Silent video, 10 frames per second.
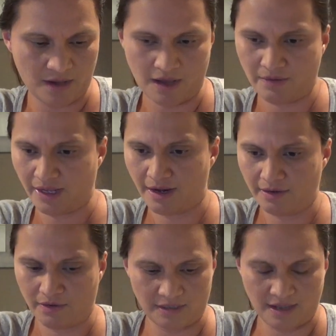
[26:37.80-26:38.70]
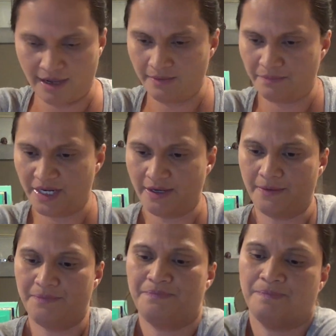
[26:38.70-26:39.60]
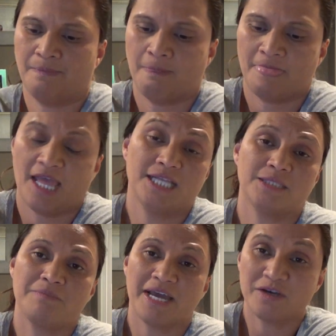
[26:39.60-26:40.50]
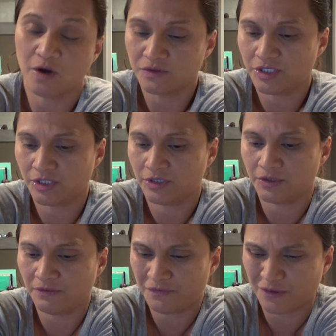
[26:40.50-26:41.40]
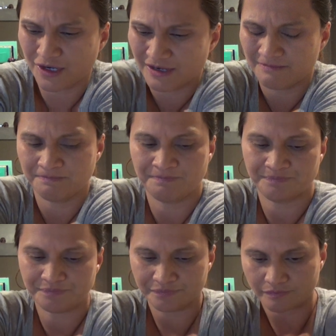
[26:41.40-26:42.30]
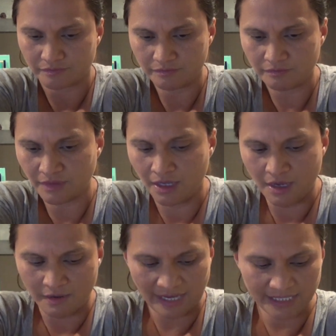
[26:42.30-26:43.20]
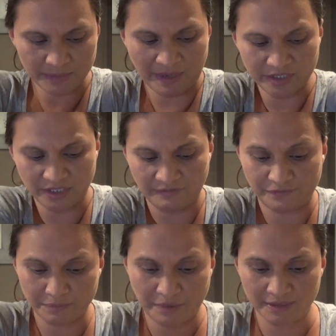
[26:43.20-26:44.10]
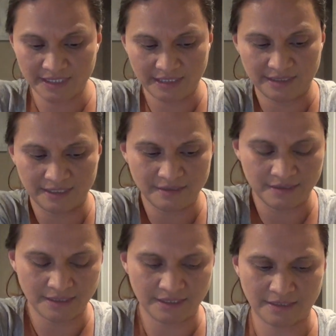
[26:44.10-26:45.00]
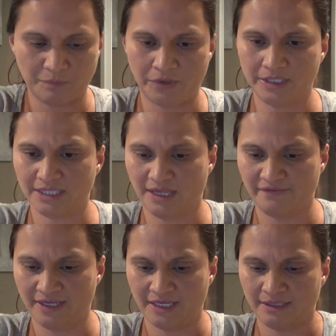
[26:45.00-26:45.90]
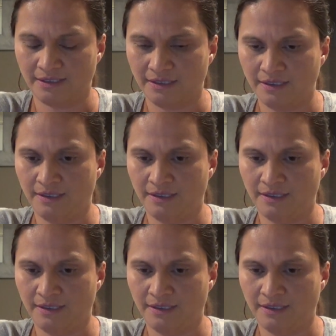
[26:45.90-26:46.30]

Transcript: how I got it online, but it's my go-to for like especially football seasons. The boys love it.